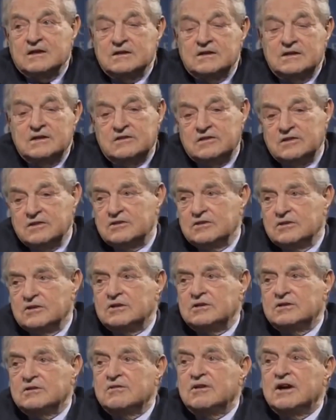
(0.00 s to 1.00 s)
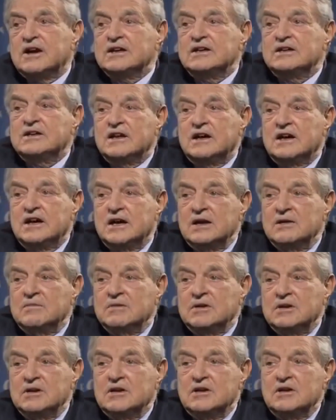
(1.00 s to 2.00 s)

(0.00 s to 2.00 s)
This is not the right time